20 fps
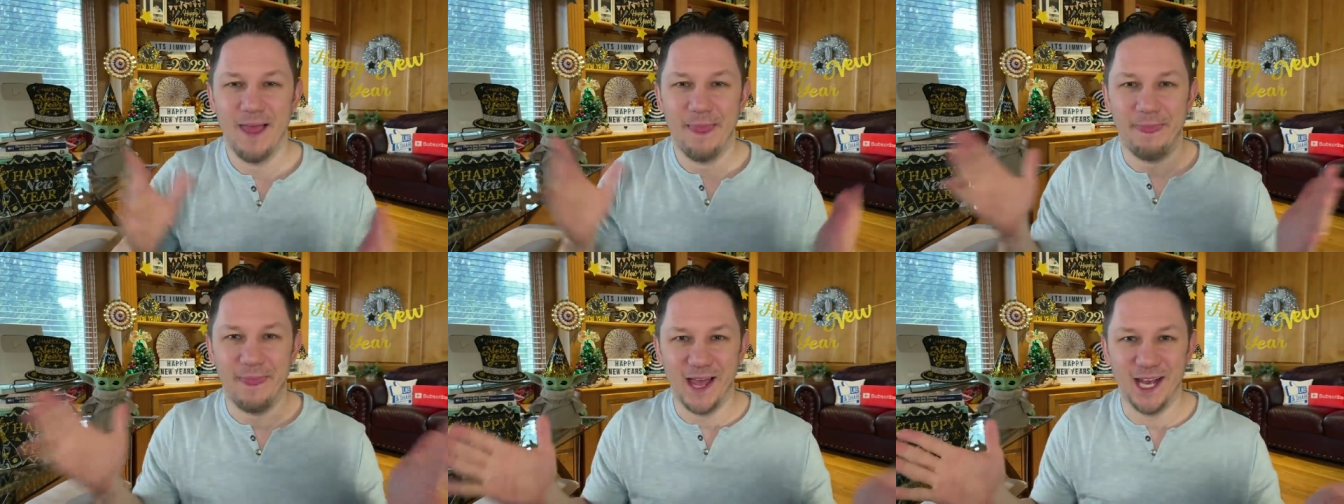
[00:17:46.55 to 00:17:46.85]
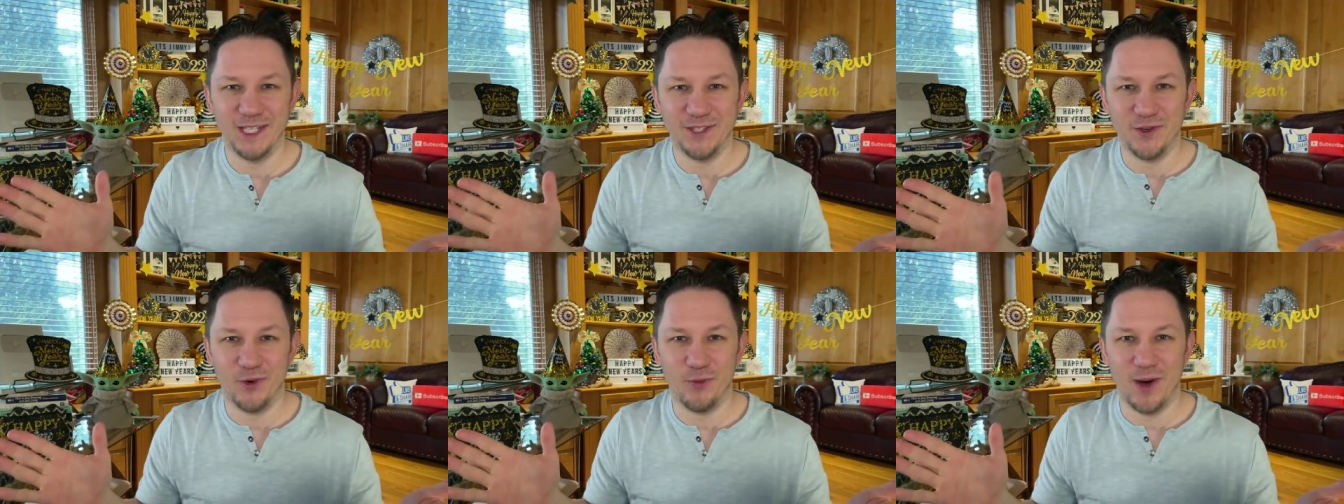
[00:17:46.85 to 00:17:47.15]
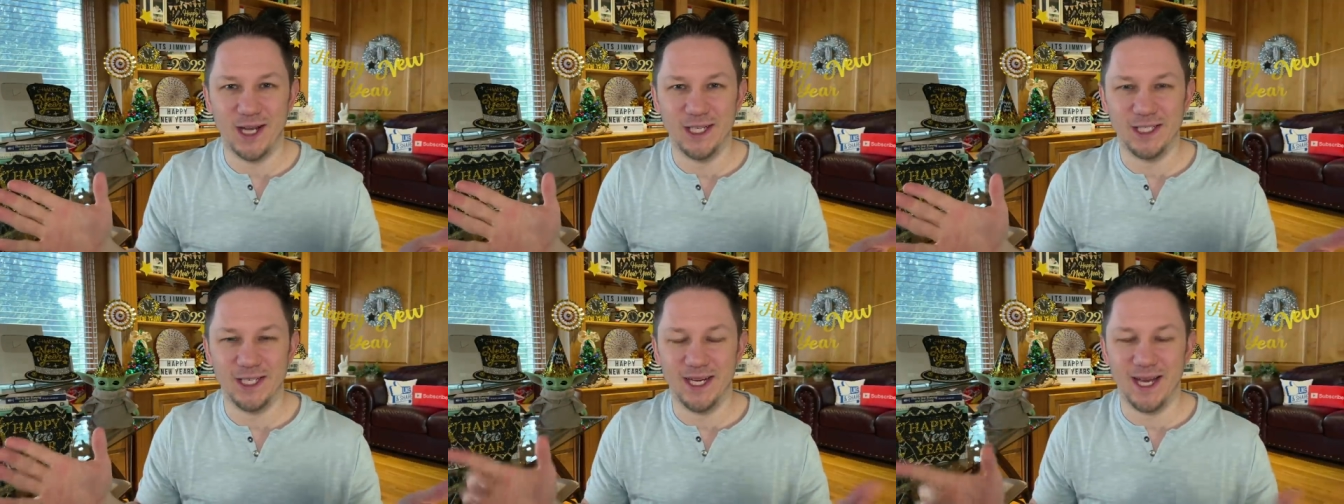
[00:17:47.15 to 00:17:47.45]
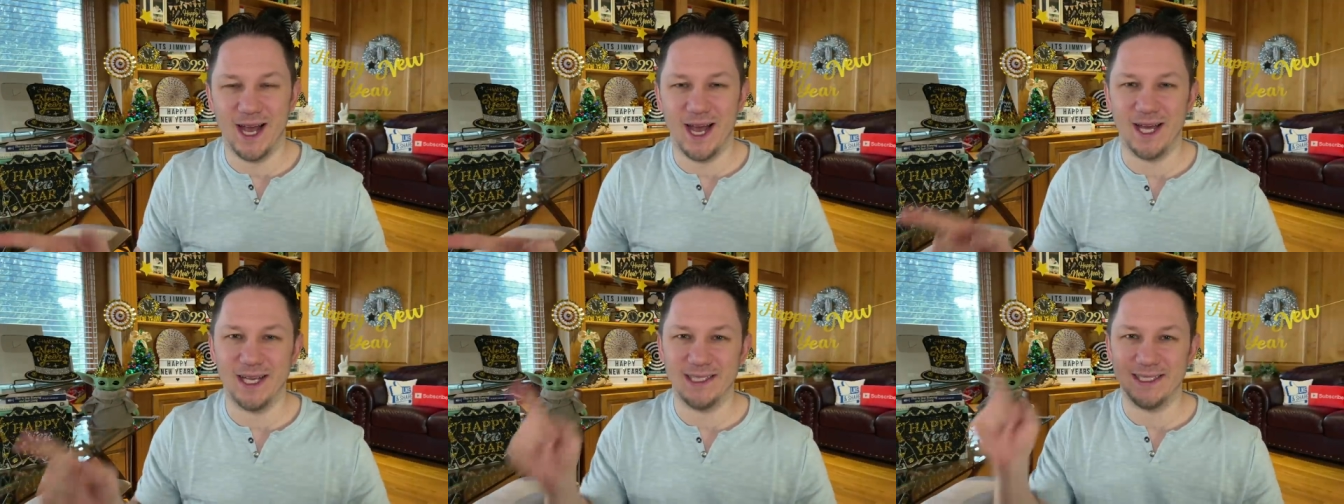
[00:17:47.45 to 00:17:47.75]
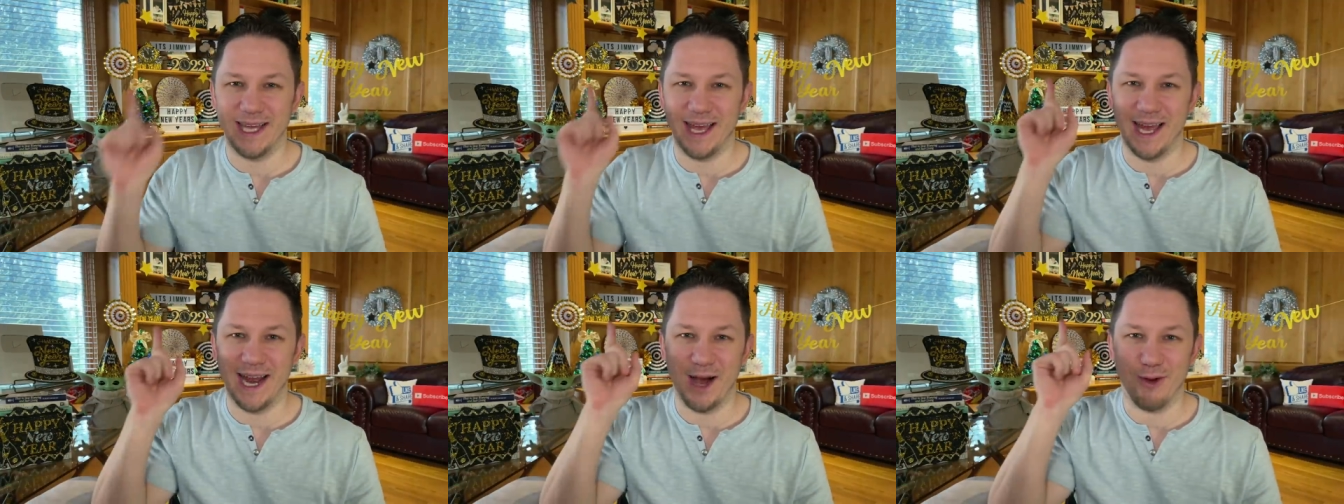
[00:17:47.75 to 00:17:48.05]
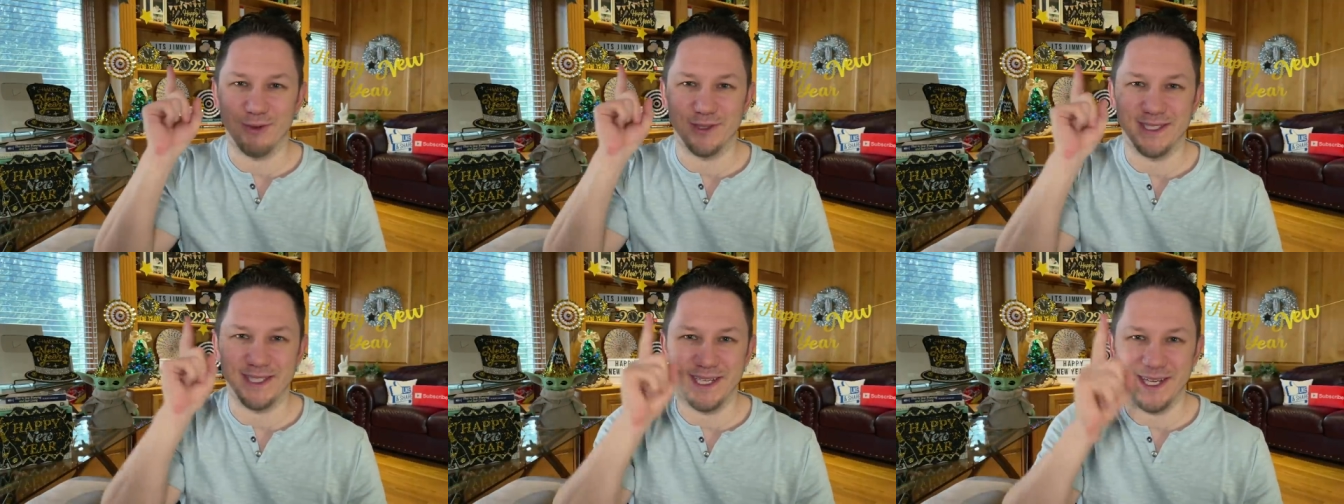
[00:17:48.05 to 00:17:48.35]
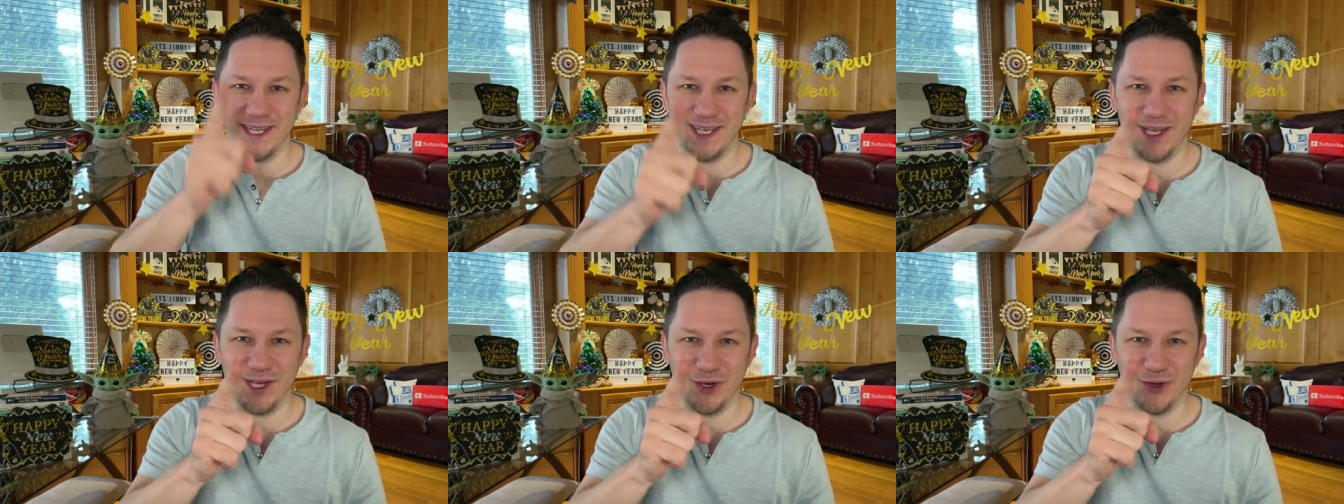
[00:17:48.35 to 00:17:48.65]
Thanks for watching, guys, and I will see
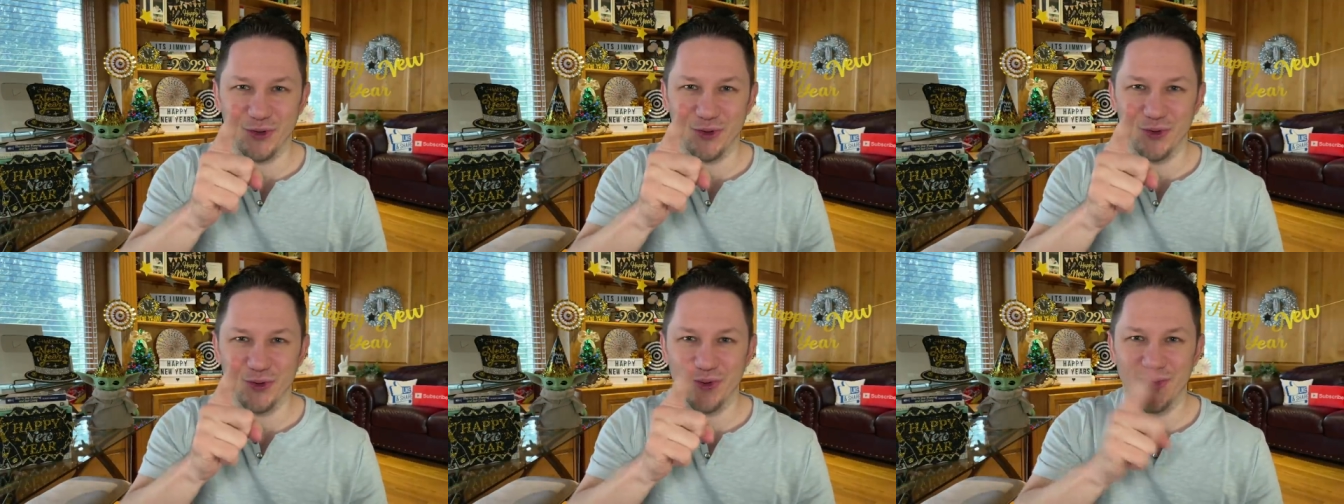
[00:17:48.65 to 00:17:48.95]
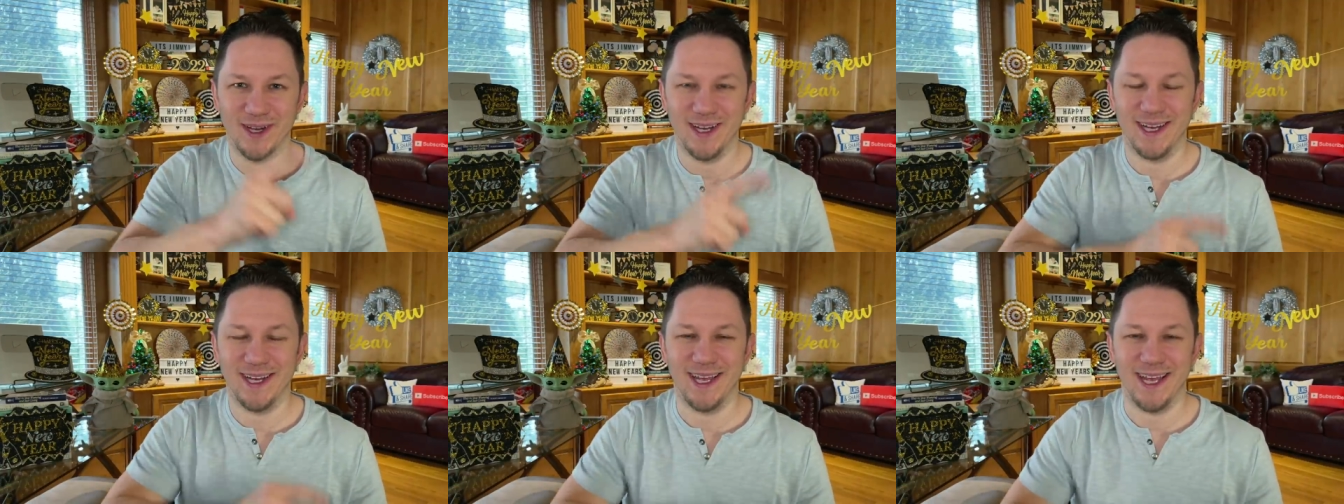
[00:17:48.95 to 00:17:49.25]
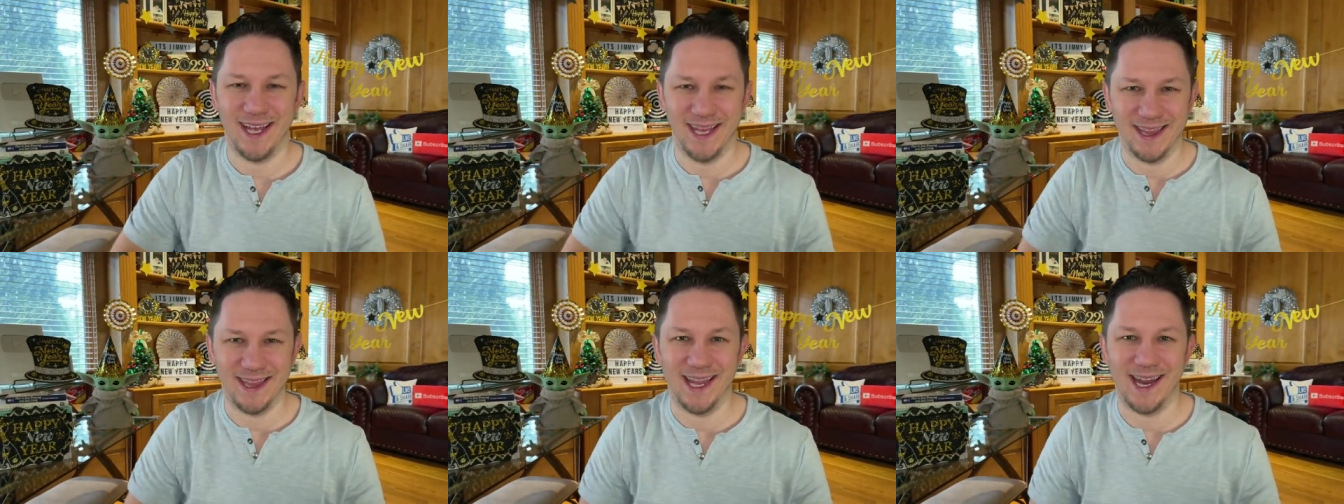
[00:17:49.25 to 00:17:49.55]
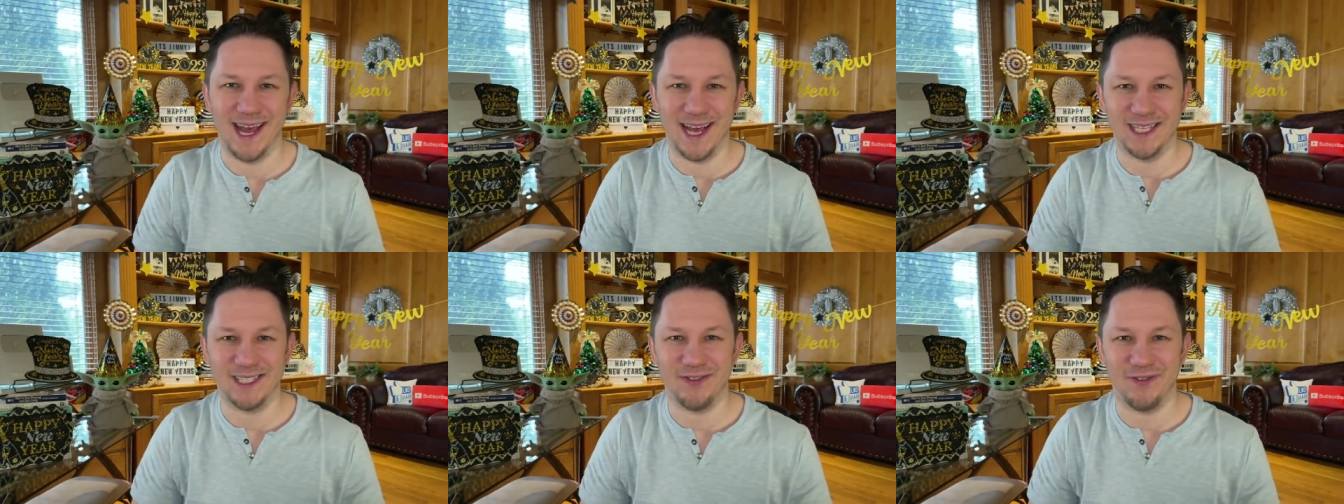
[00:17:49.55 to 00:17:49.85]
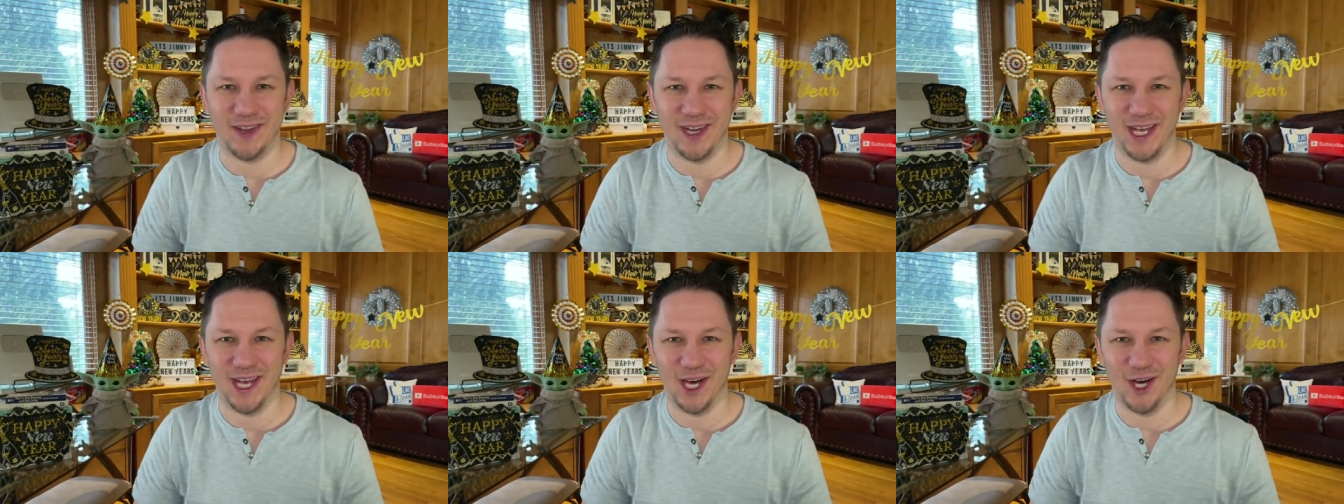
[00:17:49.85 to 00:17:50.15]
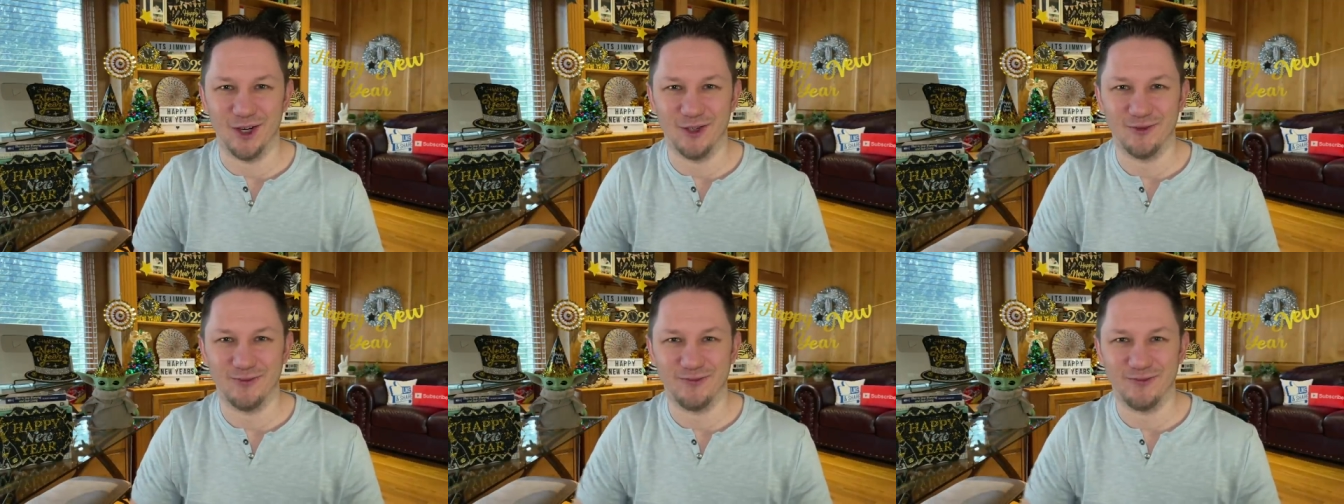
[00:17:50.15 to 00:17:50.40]
you in the next video.